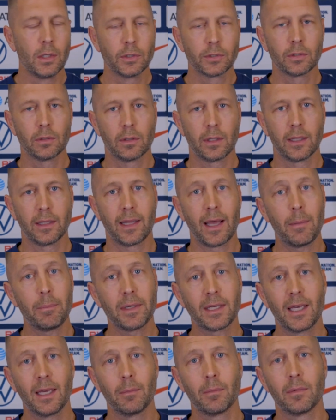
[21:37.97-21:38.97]
So that
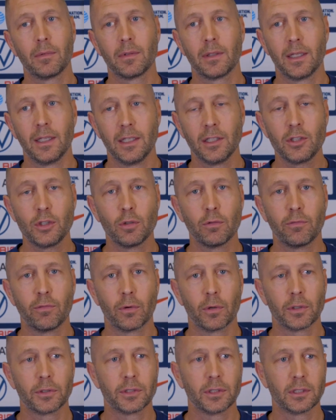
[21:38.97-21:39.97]
became an issue
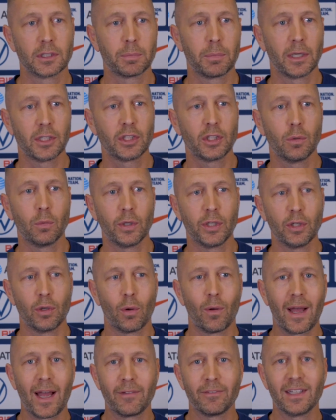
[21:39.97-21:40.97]
for us, and especially when you
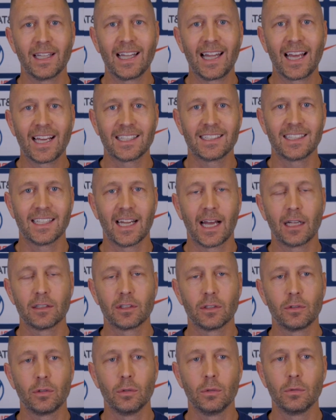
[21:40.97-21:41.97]
don't have the legs at
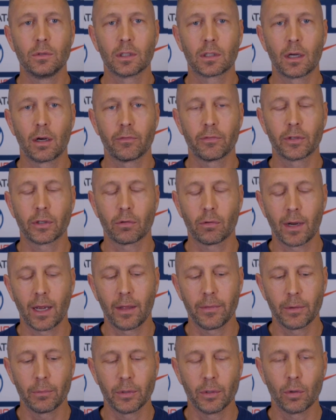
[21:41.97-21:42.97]
altitude to cover the
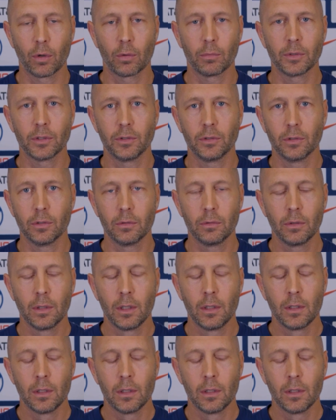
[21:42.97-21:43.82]
ground that we normally do.